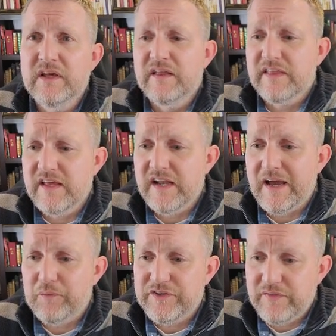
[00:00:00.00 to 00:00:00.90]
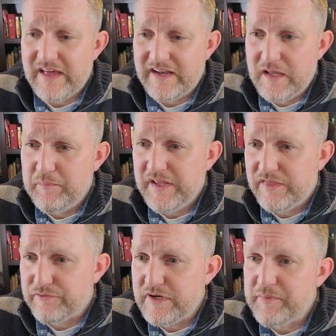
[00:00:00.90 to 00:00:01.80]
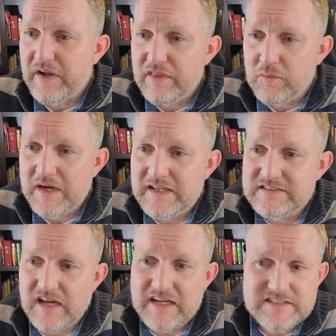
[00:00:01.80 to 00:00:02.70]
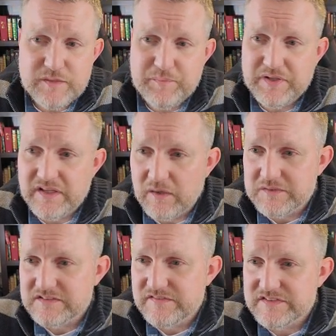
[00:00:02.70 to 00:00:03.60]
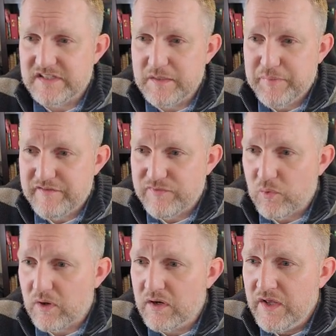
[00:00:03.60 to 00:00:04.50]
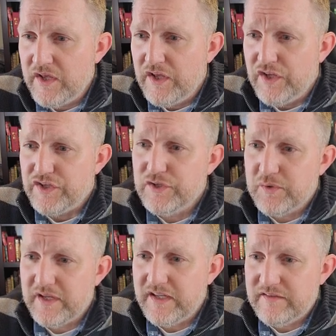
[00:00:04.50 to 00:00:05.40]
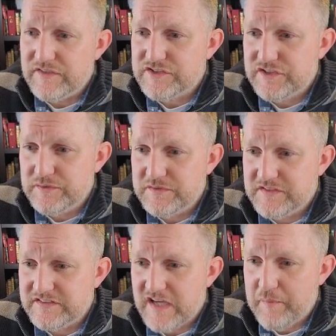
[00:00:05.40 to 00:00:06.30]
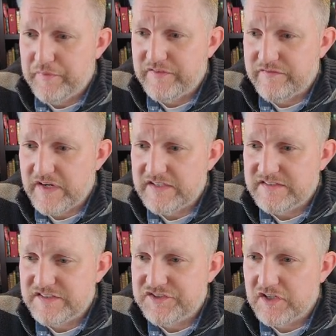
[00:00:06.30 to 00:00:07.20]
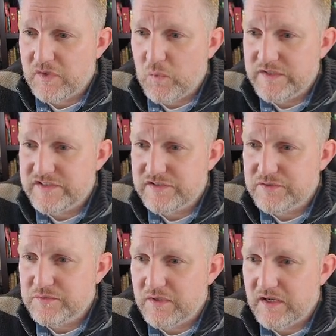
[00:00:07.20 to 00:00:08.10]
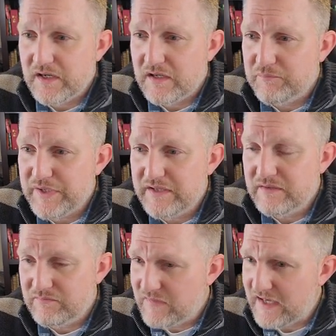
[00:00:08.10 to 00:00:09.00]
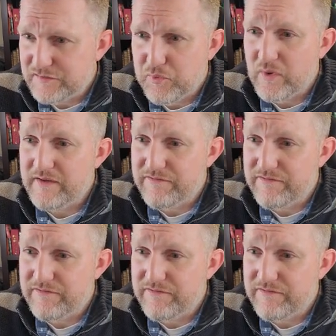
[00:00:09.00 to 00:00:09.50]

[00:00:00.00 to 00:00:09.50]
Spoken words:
then I would do that in MP3. But otherwise, I typically always leave this in MP4. You can even choose the type of device that you're going to be exporting